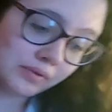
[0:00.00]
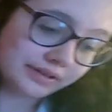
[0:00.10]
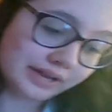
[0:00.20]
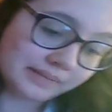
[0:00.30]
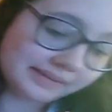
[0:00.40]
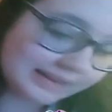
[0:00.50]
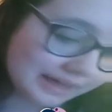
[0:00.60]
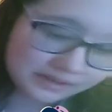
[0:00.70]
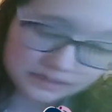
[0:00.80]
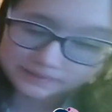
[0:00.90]
his name. His
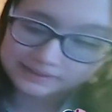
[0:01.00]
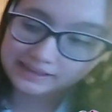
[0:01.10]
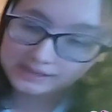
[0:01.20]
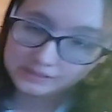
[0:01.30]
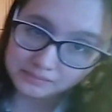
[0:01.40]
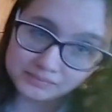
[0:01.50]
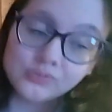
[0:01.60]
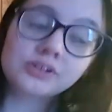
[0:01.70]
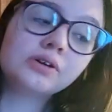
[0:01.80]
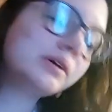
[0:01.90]
last name is Lamb.
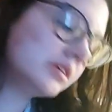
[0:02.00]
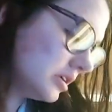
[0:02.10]
So when